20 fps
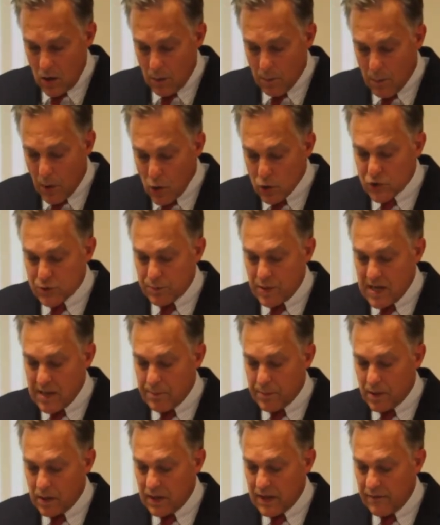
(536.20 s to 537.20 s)
Most
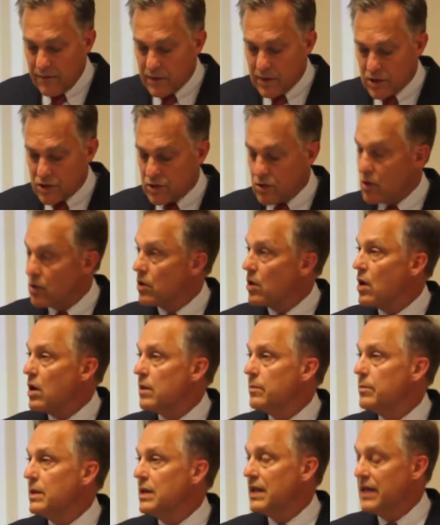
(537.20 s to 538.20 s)
people, even the
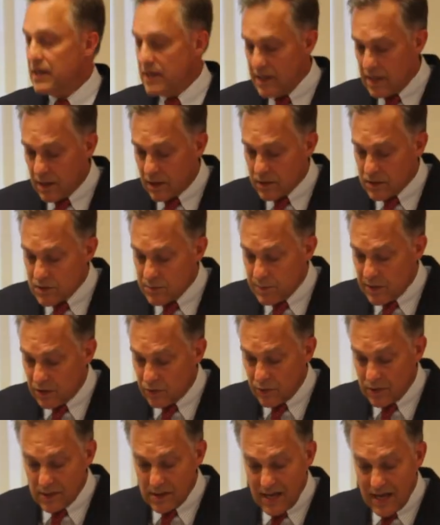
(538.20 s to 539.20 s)
so-called millennials
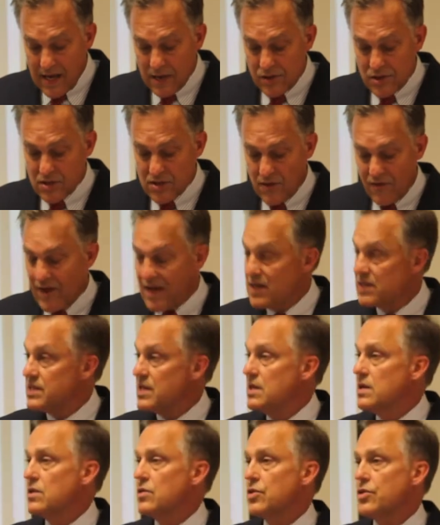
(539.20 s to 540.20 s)
between the ages of
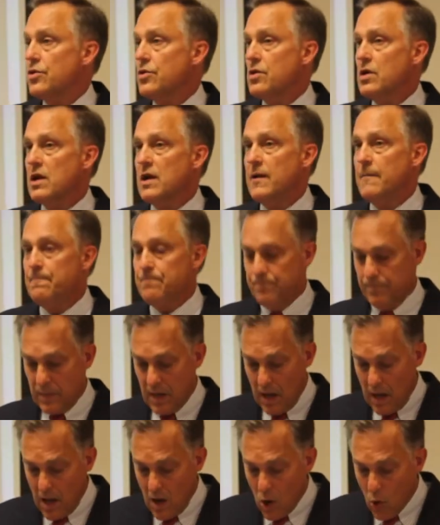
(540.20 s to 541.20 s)
18 and 30,
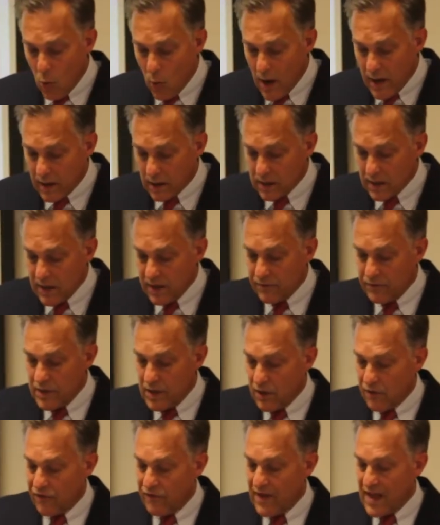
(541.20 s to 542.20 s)
want to live
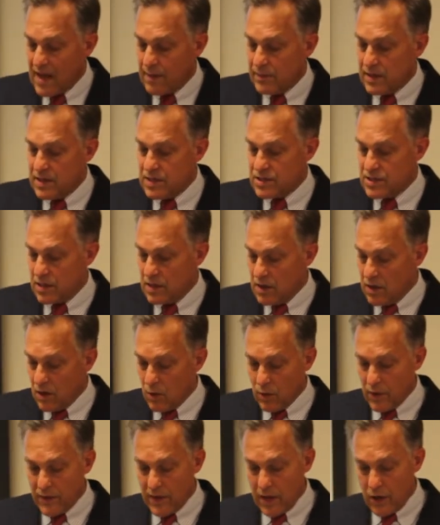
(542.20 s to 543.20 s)
near families and
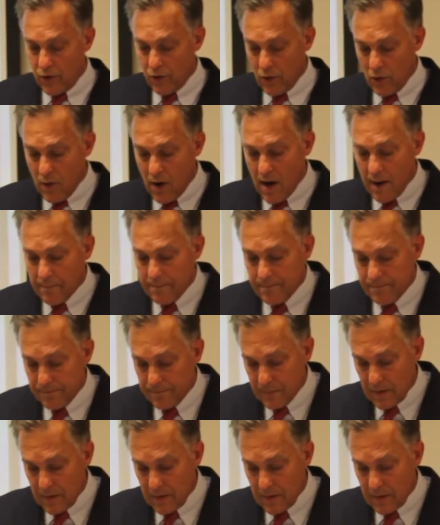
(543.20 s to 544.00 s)
near where they grew up,